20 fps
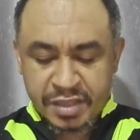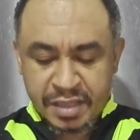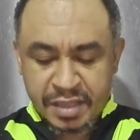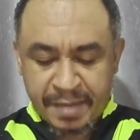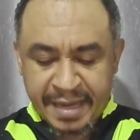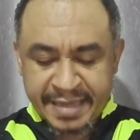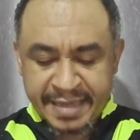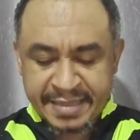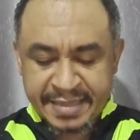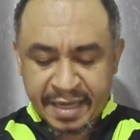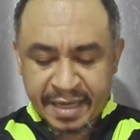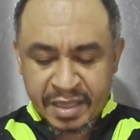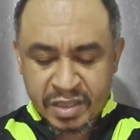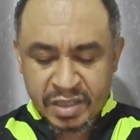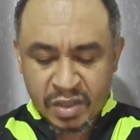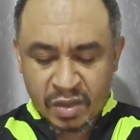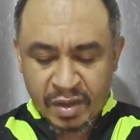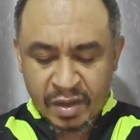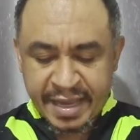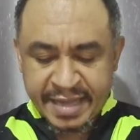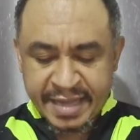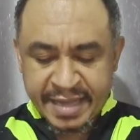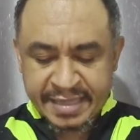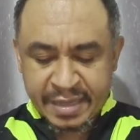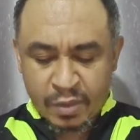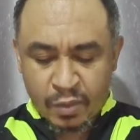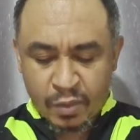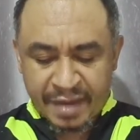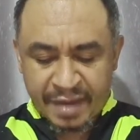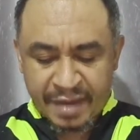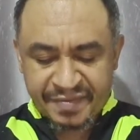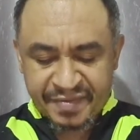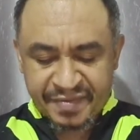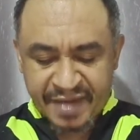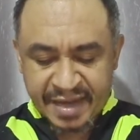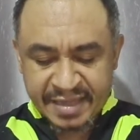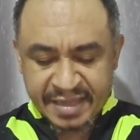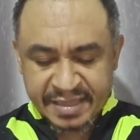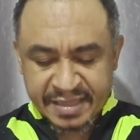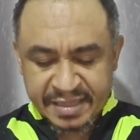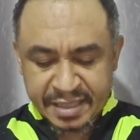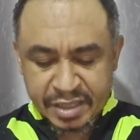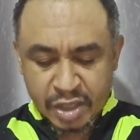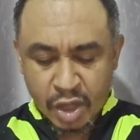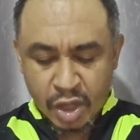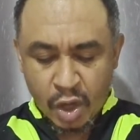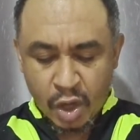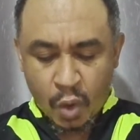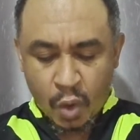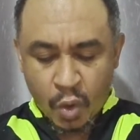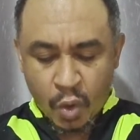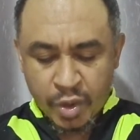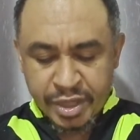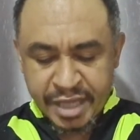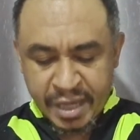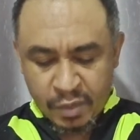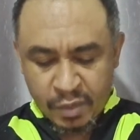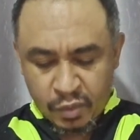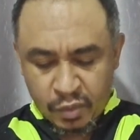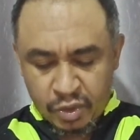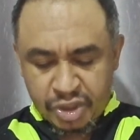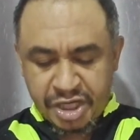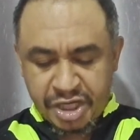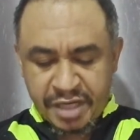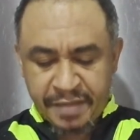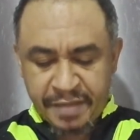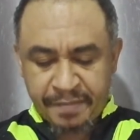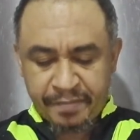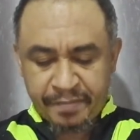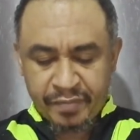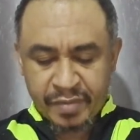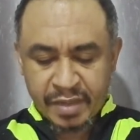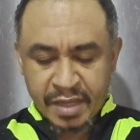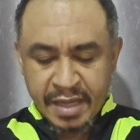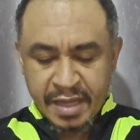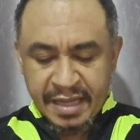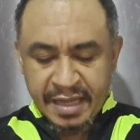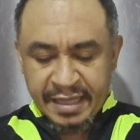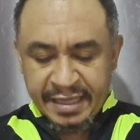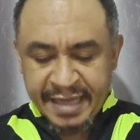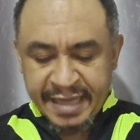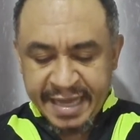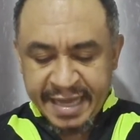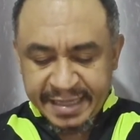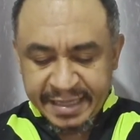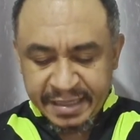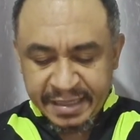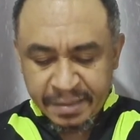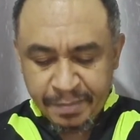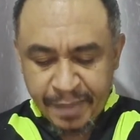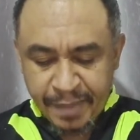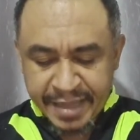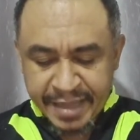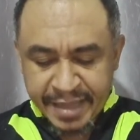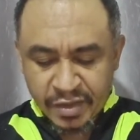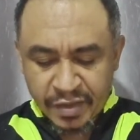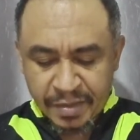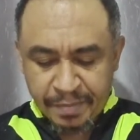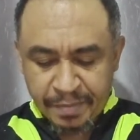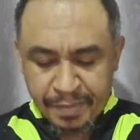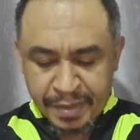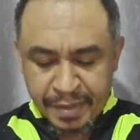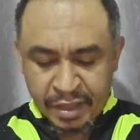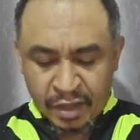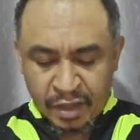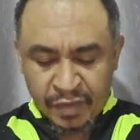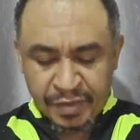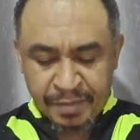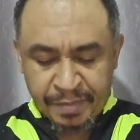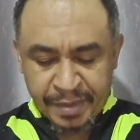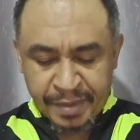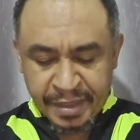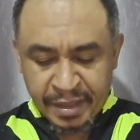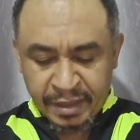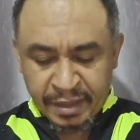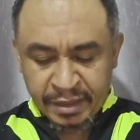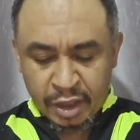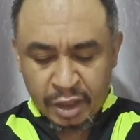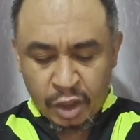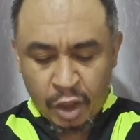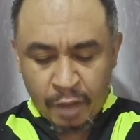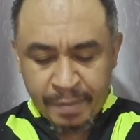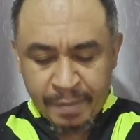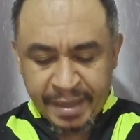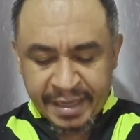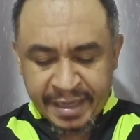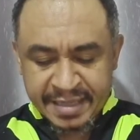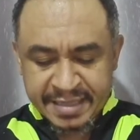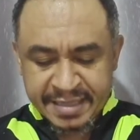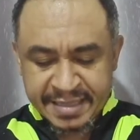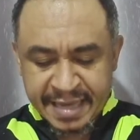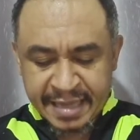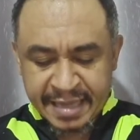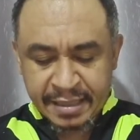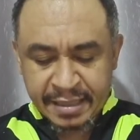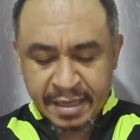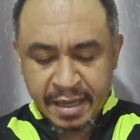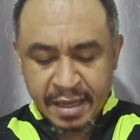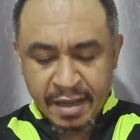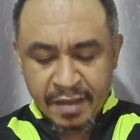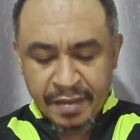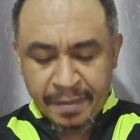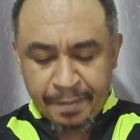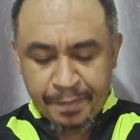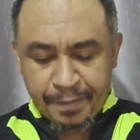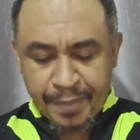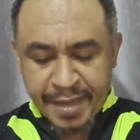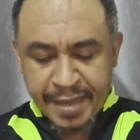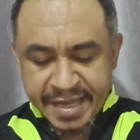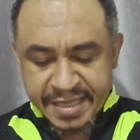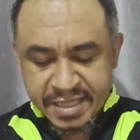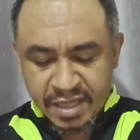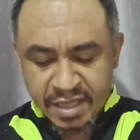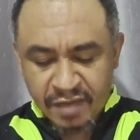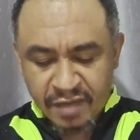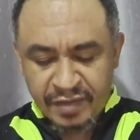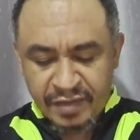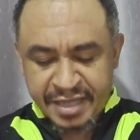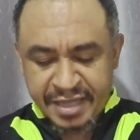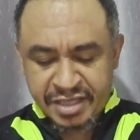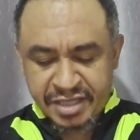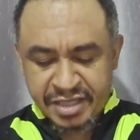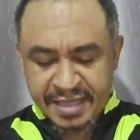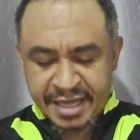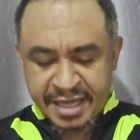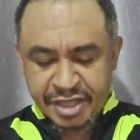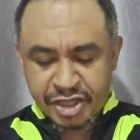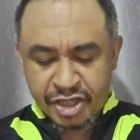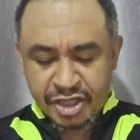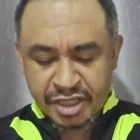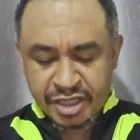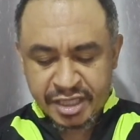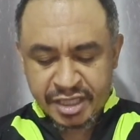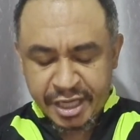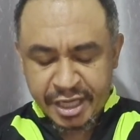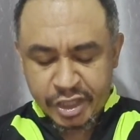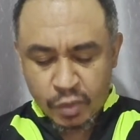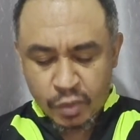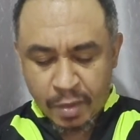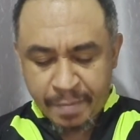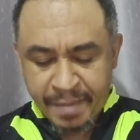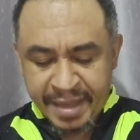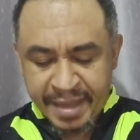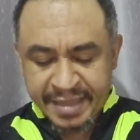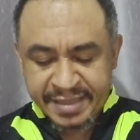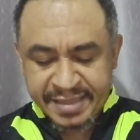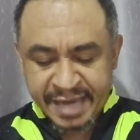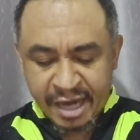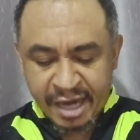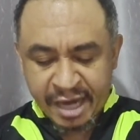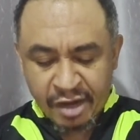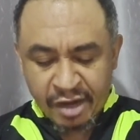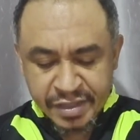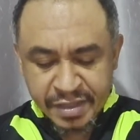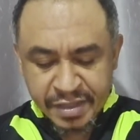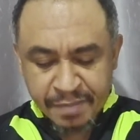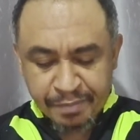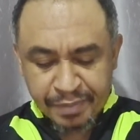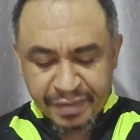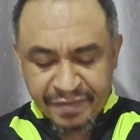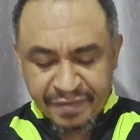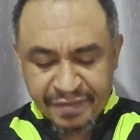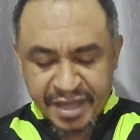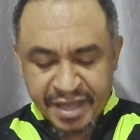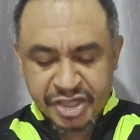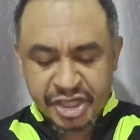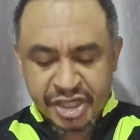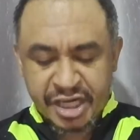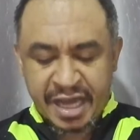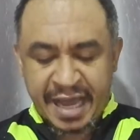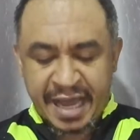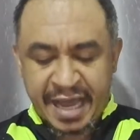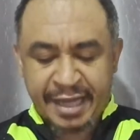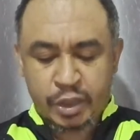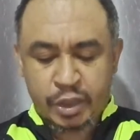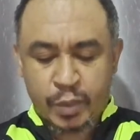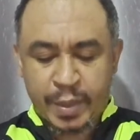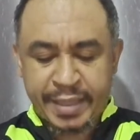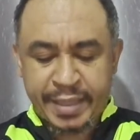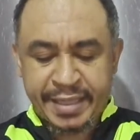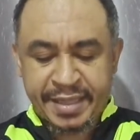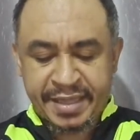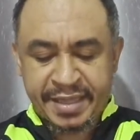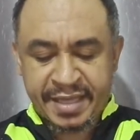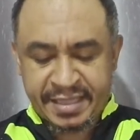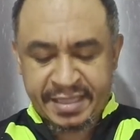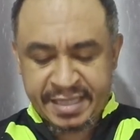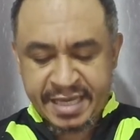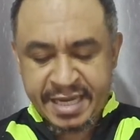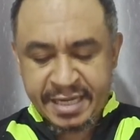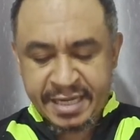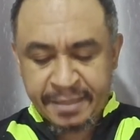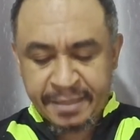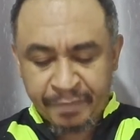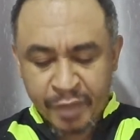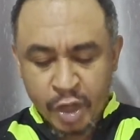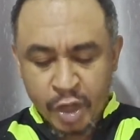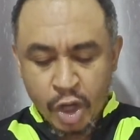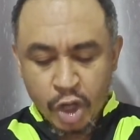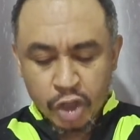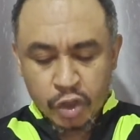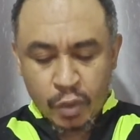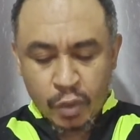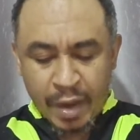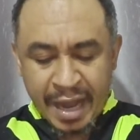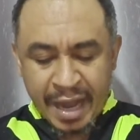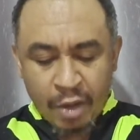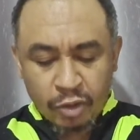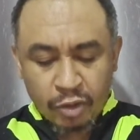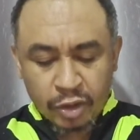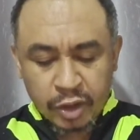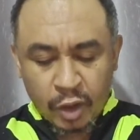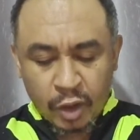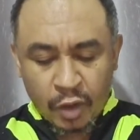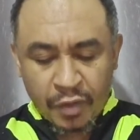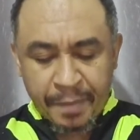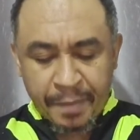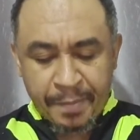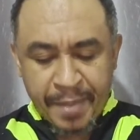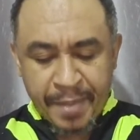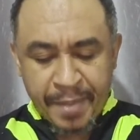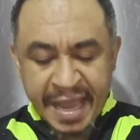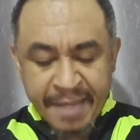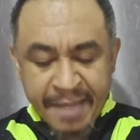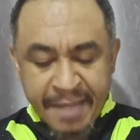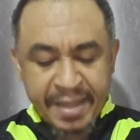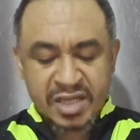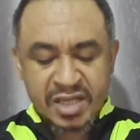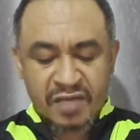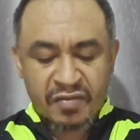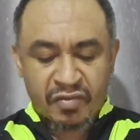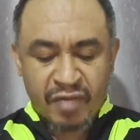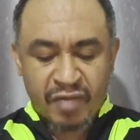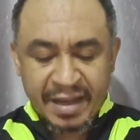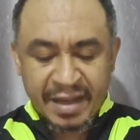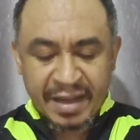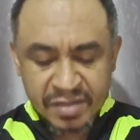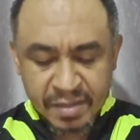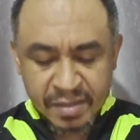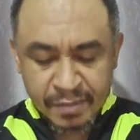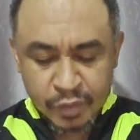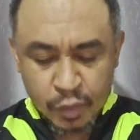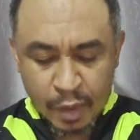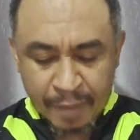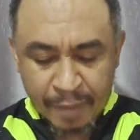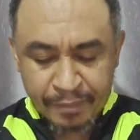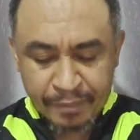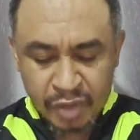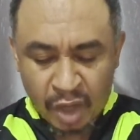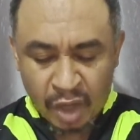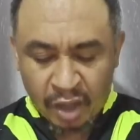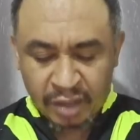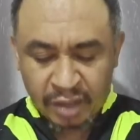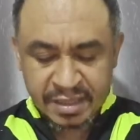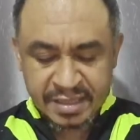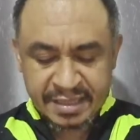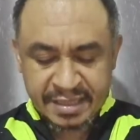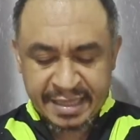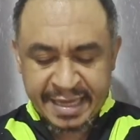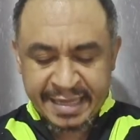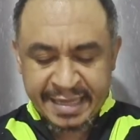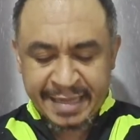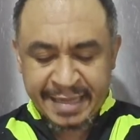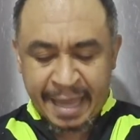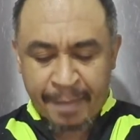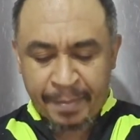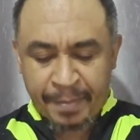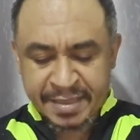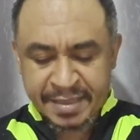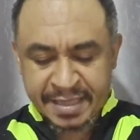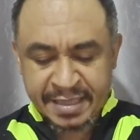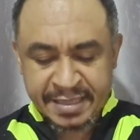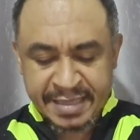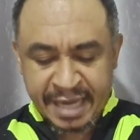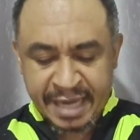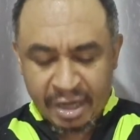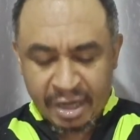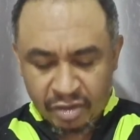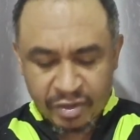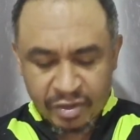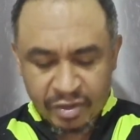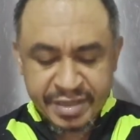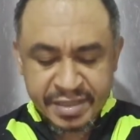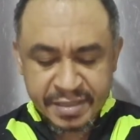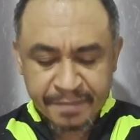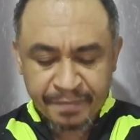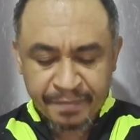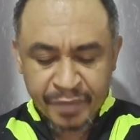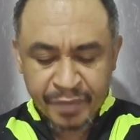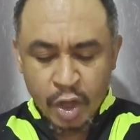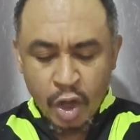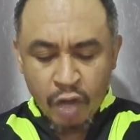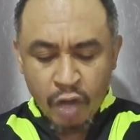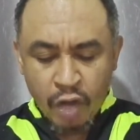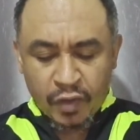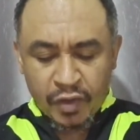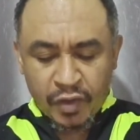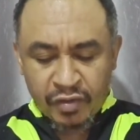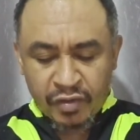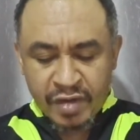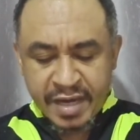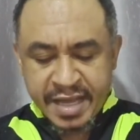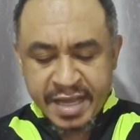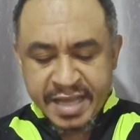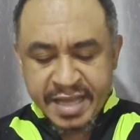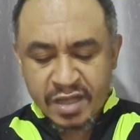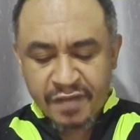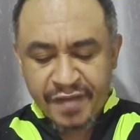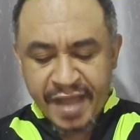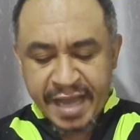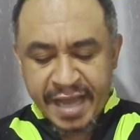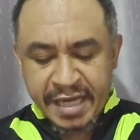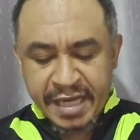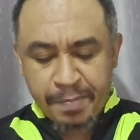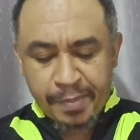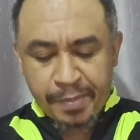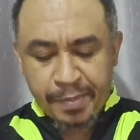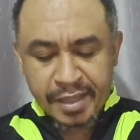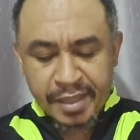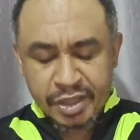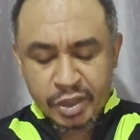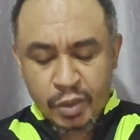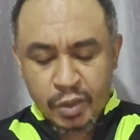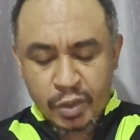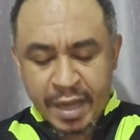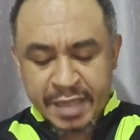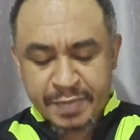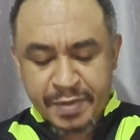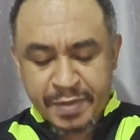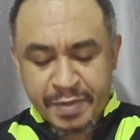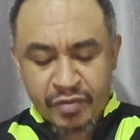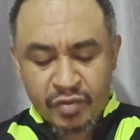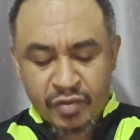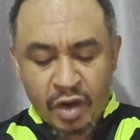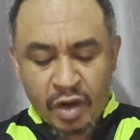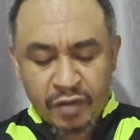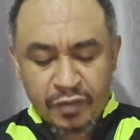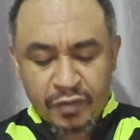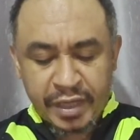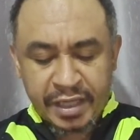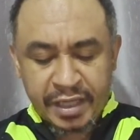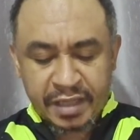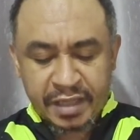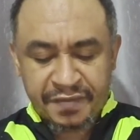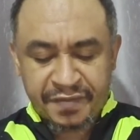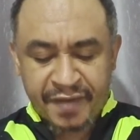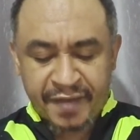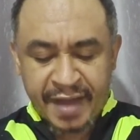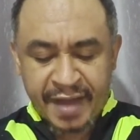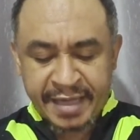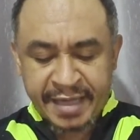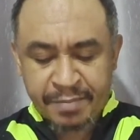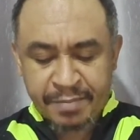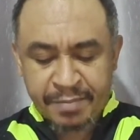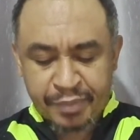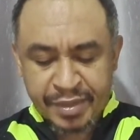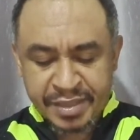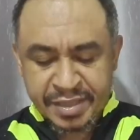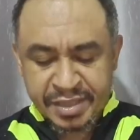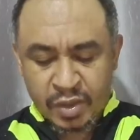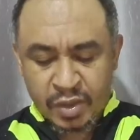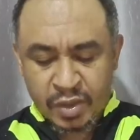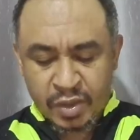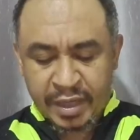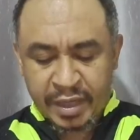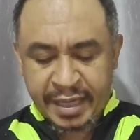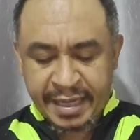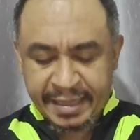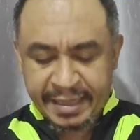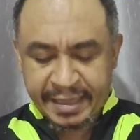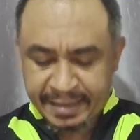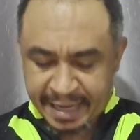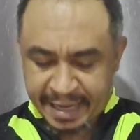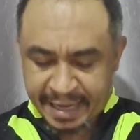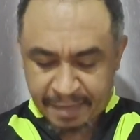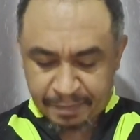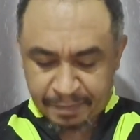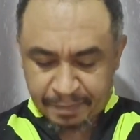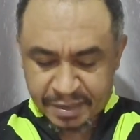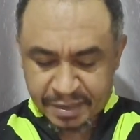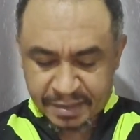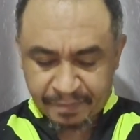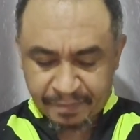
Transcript: by Senator Ezenwa Francis Onyewuchi. Leading debate on the bill, the lawmaker said the piece of legislation seeks to amend Terrorism Prevention Act 2013 to outlaw the payment of ransom to abductors, kidnappers, and terrorists for the release of any person who has been wrongfully confined, imprisoned, or kidnapped.